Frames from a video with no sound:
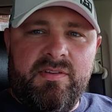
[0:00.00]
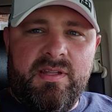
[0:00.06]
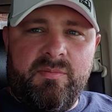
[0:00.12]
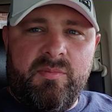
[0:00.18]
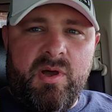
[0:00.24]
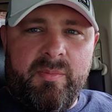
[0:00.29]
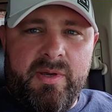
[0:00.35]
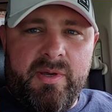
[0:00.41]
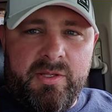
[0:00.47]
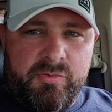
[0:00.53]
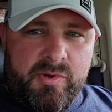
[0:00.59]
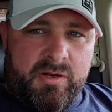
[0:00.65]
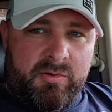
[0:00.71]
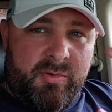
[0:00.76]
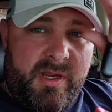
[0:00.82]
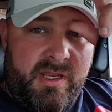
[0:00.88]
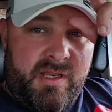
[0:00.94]
in a moment.
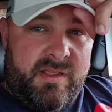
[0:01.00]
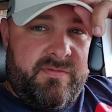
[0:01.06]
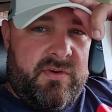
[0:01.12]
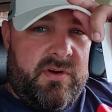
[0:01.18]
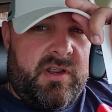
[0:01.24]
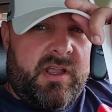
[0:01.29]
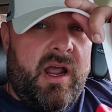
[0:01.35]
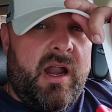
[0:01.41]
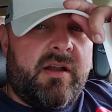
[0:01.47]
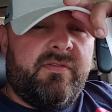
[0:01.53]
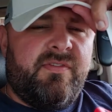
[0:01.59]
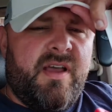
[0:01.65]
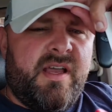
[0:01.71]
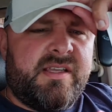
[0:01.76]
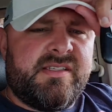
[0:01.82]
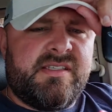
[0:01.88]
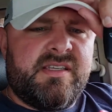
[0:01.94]
We are waiting for
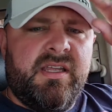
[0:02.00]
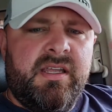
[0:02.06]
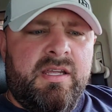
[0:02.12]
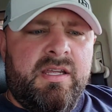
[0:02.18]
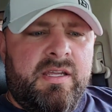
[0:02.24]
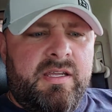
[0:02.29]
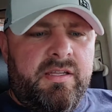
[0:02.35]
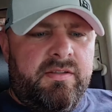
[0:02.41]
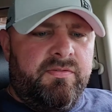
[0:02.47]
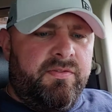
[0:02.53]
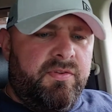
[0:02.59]
Carfax and a